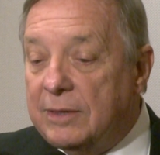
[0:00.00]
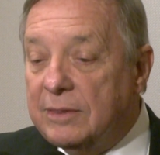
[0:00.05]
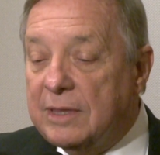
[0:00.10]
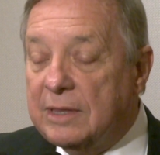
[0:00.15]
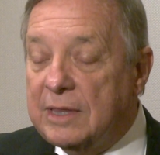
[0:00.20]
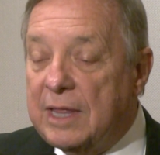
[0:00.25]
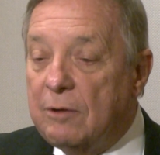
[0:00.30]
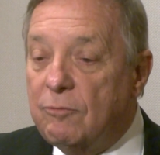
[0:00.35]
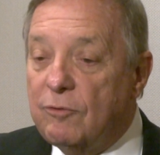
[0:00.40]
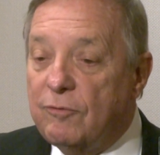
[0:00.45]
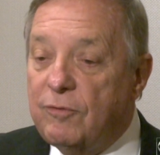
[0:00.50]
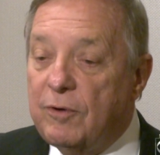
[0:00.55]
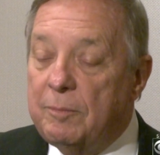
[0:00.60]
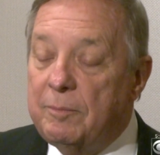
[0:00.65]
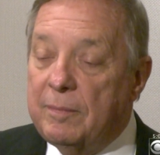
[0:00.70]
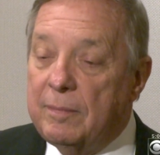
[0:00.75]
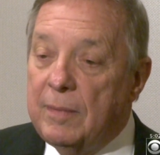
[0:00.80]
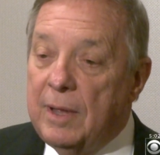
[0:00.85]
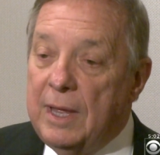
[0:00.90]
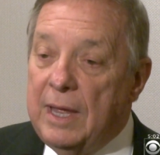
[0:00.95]
Democratic
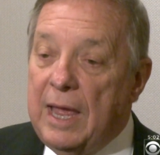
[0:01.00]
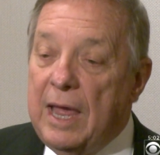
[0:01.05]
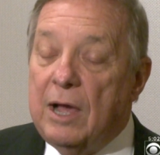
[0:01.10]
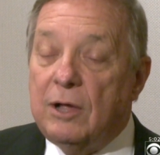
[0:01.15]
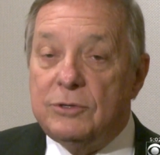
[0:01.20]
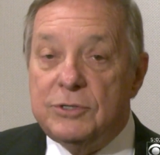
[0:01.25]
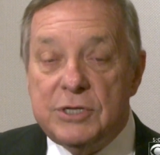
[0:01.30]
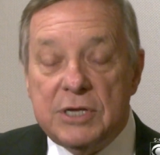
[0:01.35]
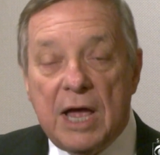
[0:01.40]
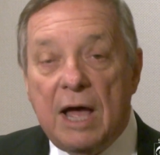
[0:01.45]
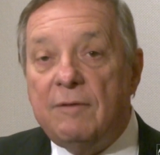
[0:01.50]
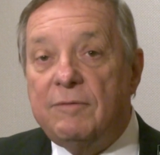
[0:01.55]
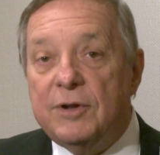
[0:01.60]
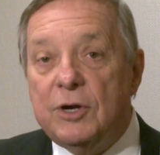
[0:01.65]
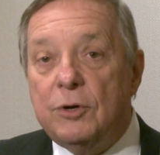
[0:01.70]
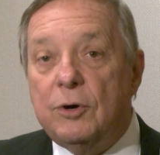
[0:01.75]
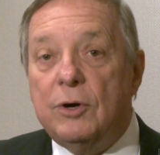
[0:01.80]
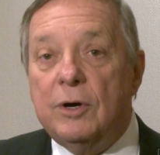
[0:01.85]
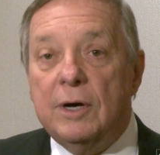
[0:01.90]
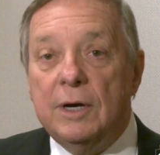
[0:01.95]
Senator Dick Durbin
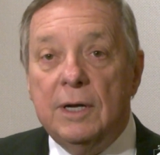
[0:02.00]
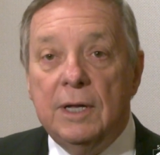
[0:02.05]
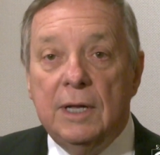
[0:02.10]
insists